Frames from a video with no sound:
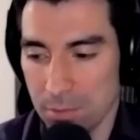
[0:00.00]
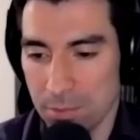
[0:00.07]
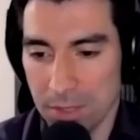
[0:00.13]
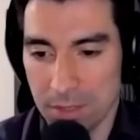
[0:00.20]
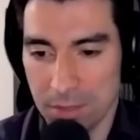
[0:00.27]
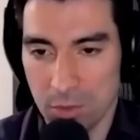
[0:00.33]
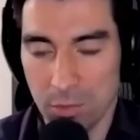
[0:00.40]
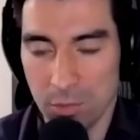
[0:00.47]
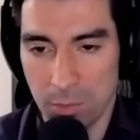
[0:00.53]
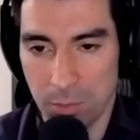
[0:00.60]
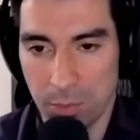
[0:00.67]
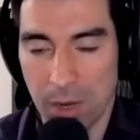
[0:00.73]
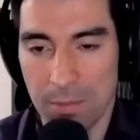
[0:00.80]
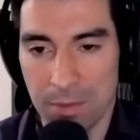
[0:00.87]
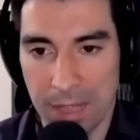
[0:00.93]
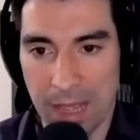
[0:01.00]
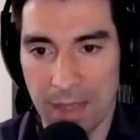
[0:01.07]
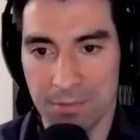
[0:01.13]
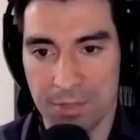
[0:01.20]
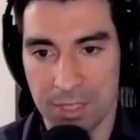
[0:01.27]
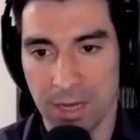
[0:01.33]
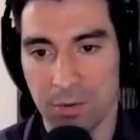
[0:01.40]
but you probably
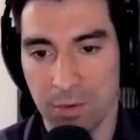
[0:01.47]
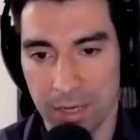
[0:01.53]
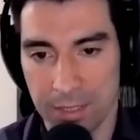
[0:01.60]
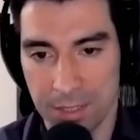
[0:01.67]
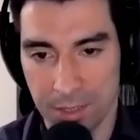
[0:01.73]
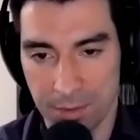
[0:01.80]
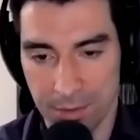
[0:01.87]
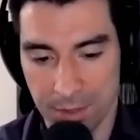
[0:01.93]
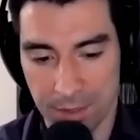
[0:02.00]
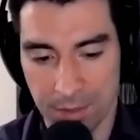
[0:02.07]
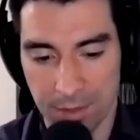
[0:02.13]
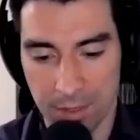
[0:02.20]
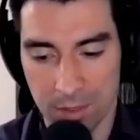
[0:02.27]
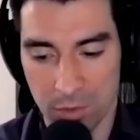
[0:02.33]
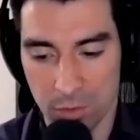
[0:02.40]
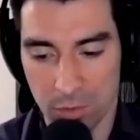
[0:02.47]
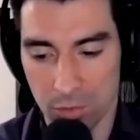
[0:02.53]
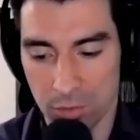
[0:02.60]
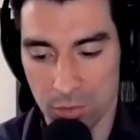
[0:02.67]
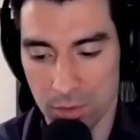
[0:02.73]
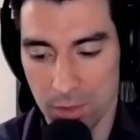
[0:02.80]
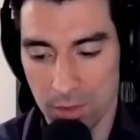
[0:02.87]
have set criteria that
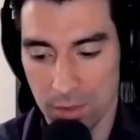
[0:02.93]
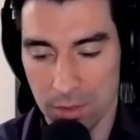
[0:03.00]
you